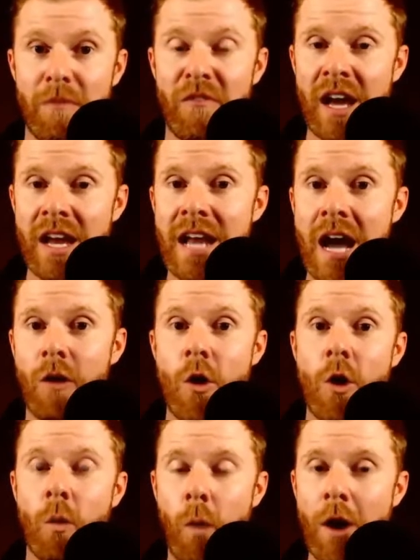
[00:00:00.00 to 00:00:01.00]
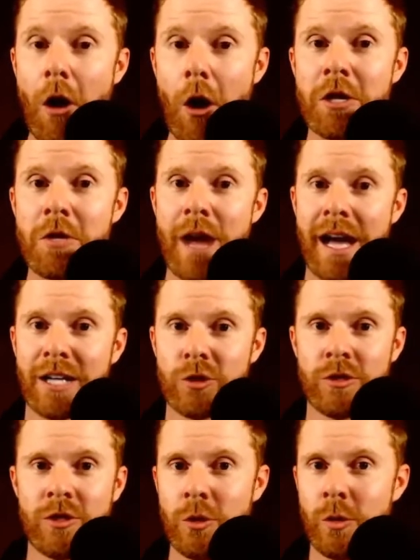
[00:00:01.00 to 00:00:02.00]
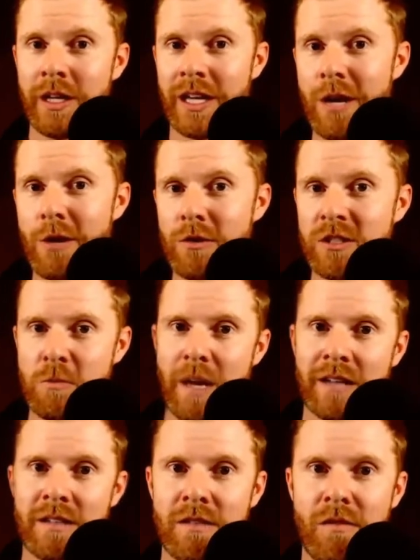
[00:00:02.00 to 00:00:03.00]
Find out, what are you actually doing, irrespective